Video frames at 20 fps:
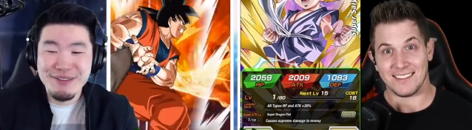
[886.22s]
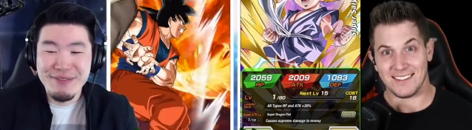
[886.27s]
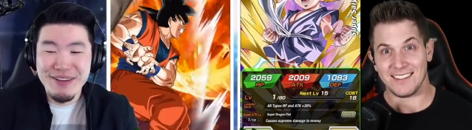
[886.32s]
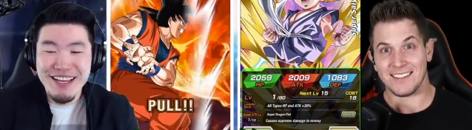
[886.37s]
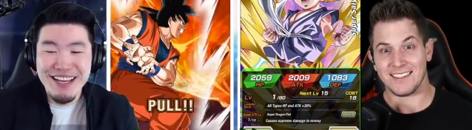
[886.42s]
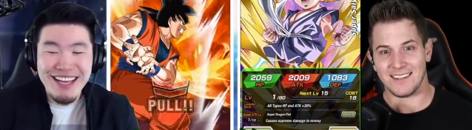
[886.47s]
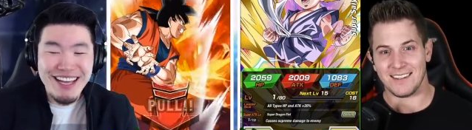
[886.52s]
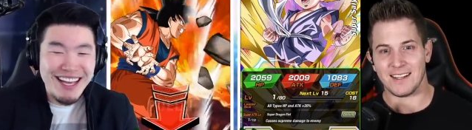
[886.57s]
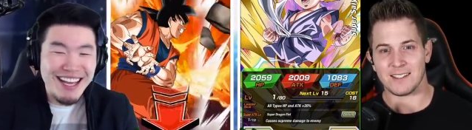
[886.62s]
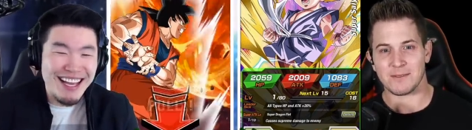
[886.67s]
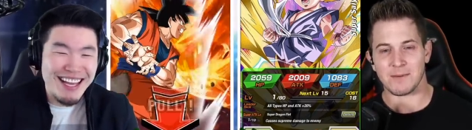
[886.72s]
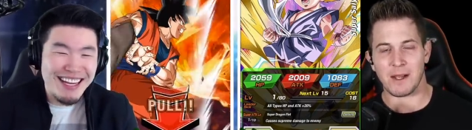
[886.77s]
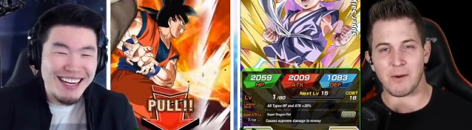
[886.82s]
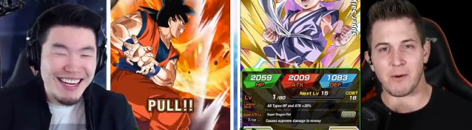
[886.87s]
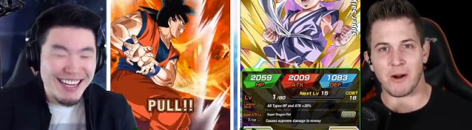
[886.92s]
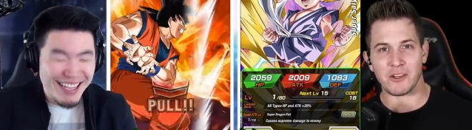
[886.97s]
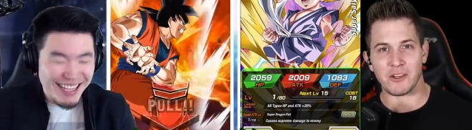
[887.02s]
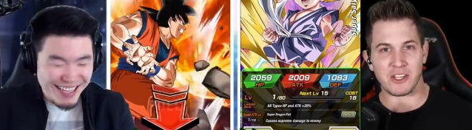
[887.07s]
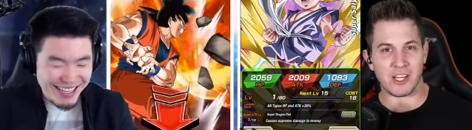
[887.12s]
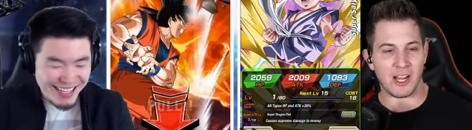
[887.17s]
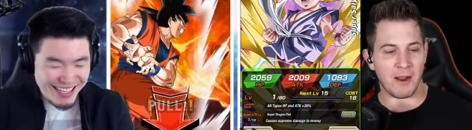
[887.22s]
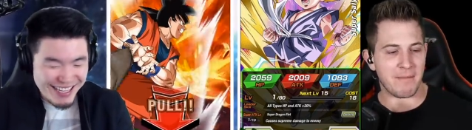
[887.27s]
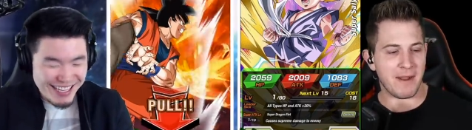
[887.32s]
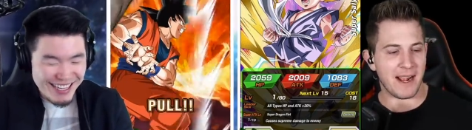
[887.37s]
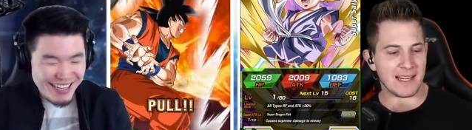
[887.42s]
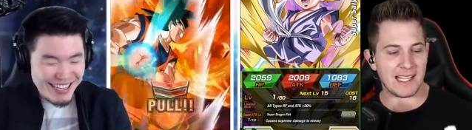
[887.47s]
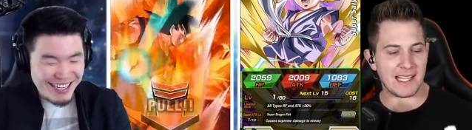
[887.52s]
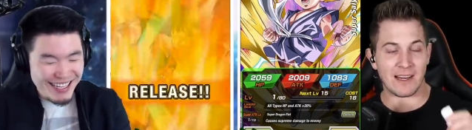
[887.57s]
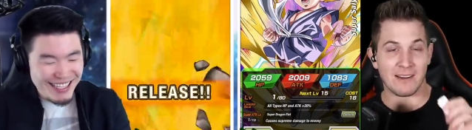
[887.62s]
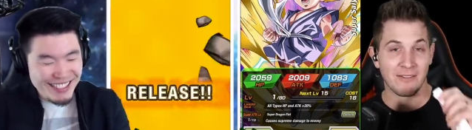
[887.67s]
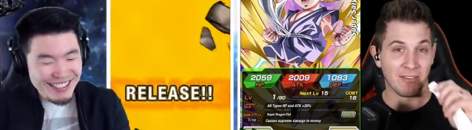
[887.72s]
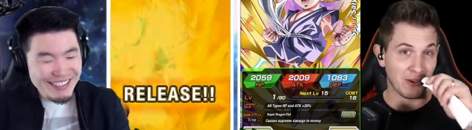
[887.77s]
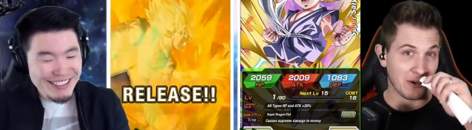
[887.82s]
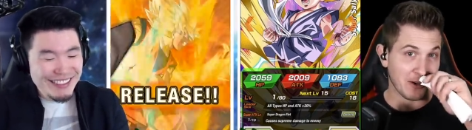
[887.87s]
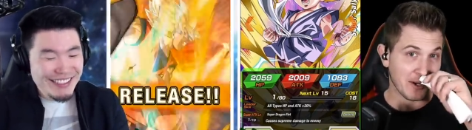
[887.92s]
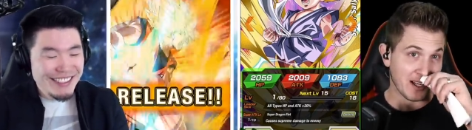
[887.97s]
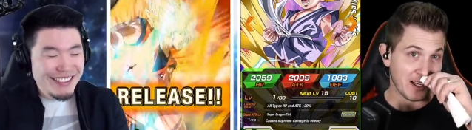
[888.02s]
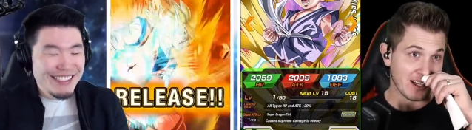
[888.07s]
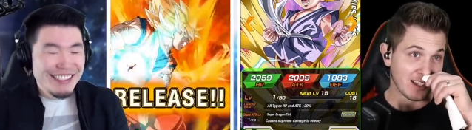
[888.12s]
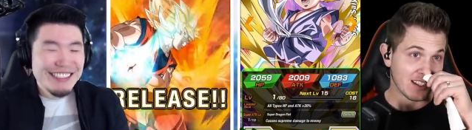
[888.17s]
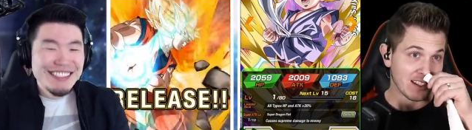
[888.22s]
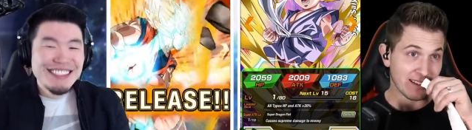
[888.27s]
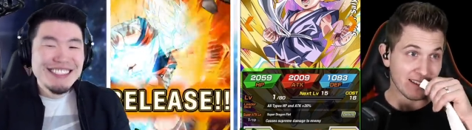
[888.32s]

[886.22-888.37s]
Speaker 1: man. that's why I want you to come back down to Florida.